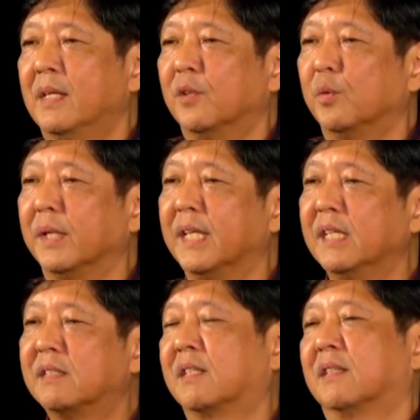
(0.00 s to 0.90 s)
With
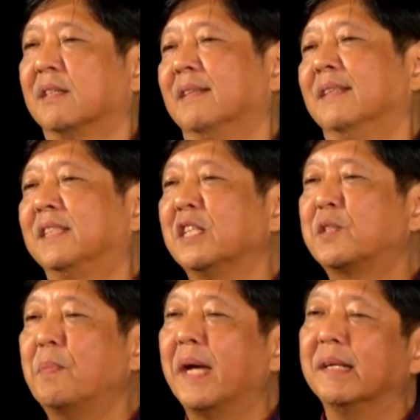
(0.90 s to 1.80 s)
this, it
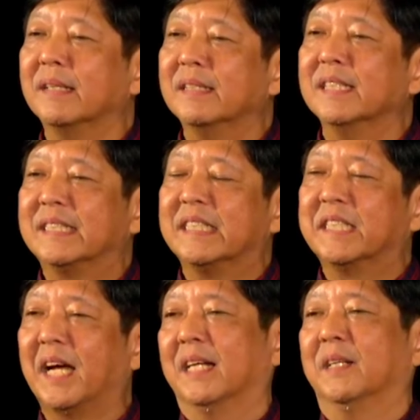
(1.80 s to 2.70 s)
is my earnest
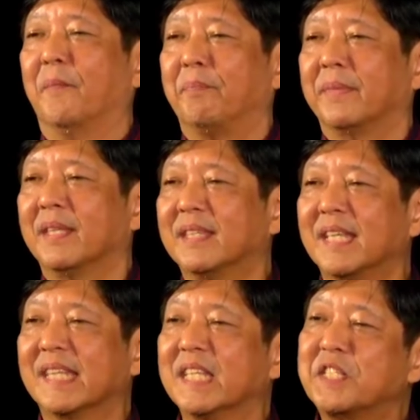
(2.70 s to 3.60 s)
desire
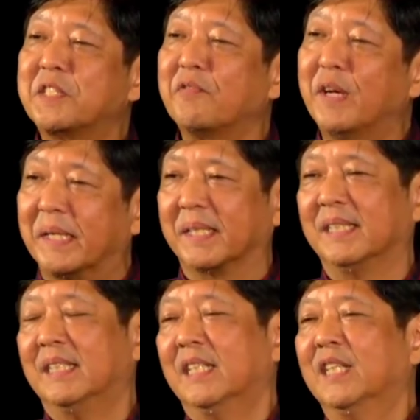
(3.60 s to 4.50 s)
that this event
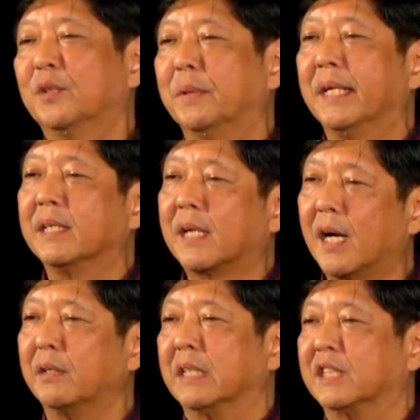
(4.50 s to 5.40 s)
will
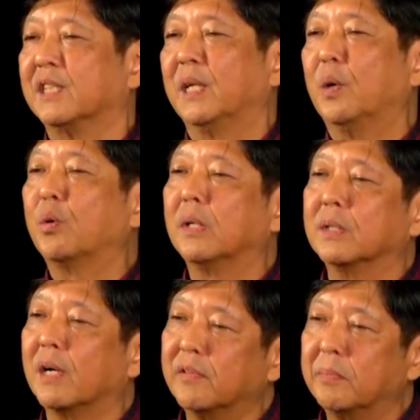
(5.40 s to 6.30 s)
encourage the local
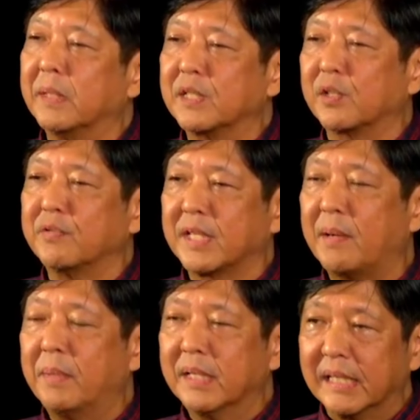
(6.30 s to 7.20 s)
governments of
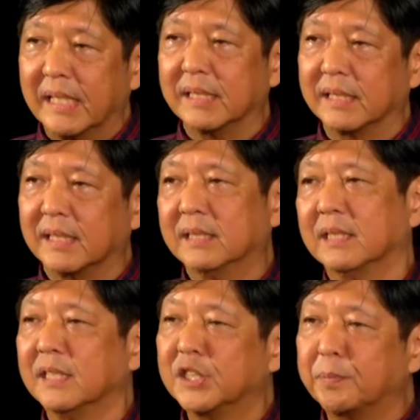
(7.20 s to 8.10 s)
Samar and Leyte,
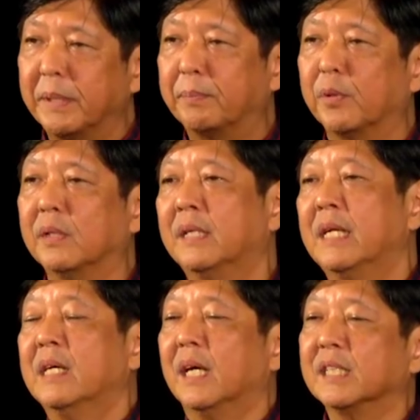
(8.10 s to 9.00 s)
its people,
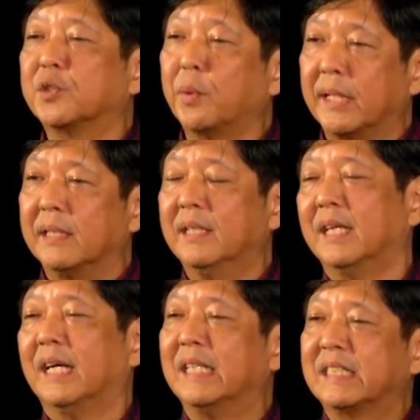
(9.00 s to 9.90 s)
as well
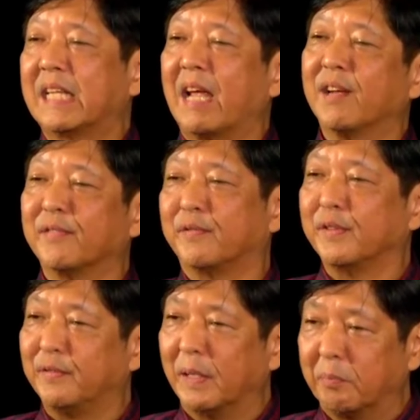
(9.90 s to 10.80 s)
as every
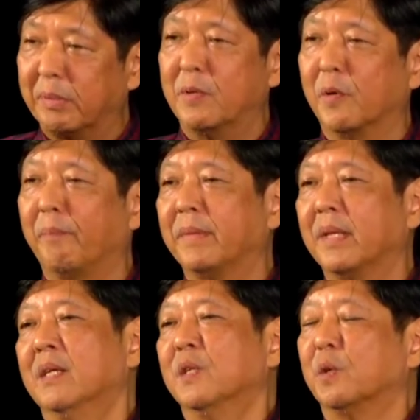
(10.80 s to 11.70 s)
Filipino
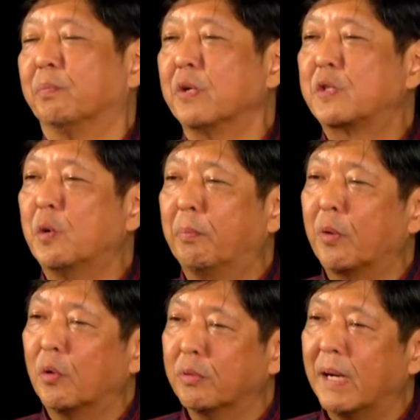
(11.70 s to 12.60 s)
to pursue
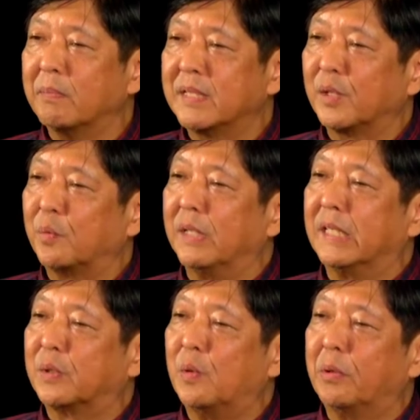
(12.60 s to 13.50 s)
programs that will
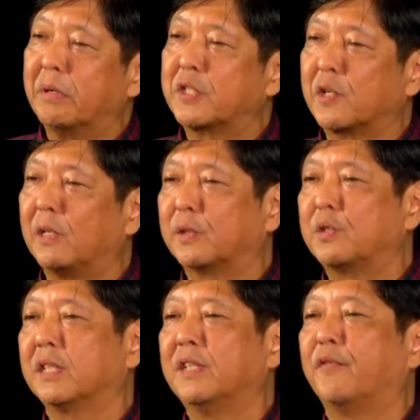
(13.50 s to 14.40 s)
not only result to
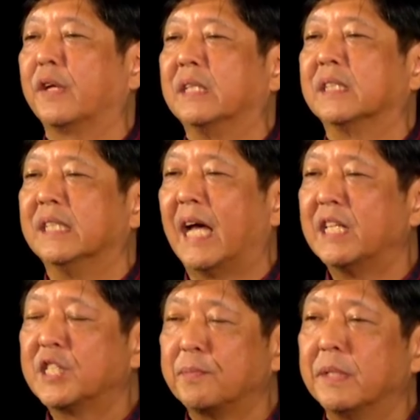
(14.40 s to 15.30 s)
significant
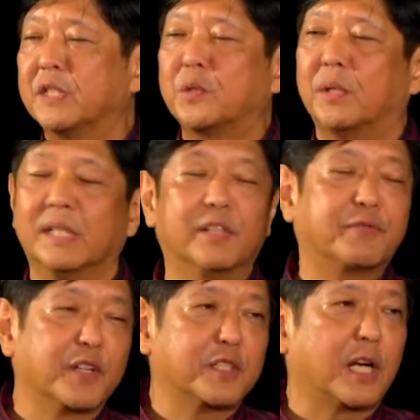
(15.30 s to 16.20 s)
enhancements to our
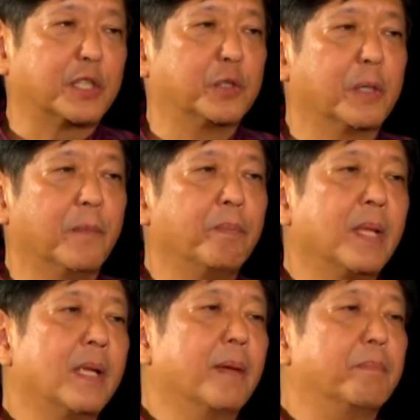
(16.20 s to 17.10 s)
infrastructure,
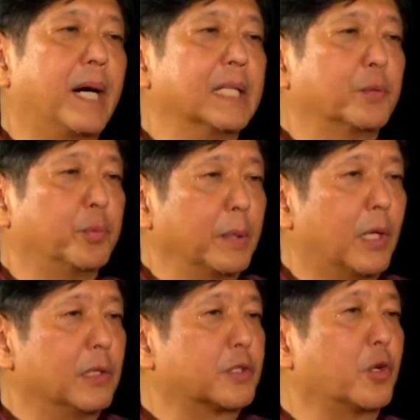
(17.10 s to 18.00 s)
but will
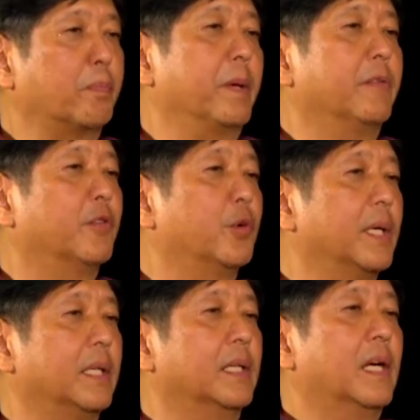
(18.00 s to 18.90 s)
also pave the
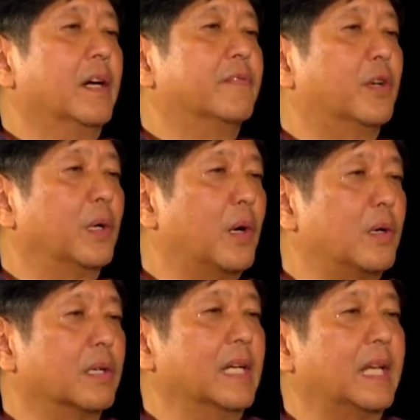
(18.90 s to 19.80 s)
way for
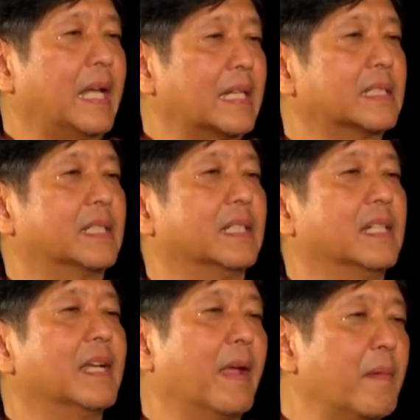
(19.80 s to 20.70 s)

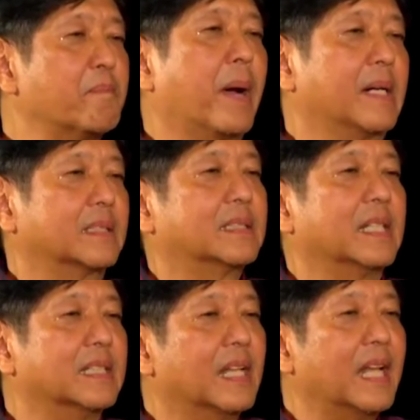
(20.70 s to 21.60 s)
long-lasting impacts
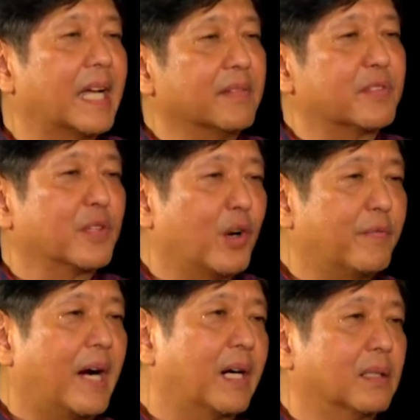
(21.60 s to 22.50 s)
in the lives
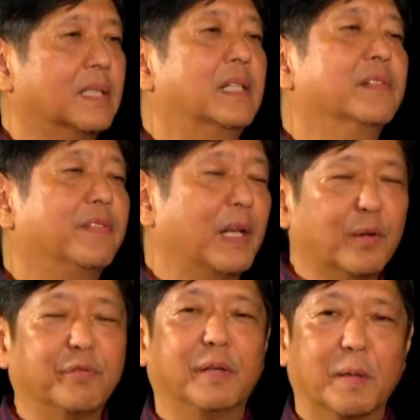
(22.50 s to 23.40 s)
of our
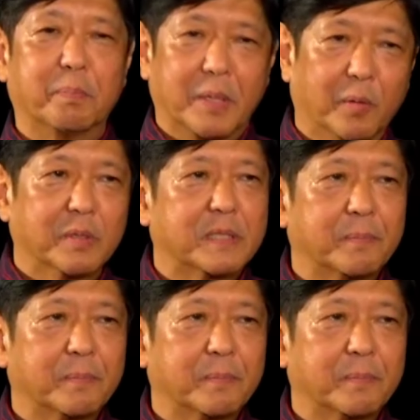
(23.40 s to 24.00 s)
fellow Filipinos.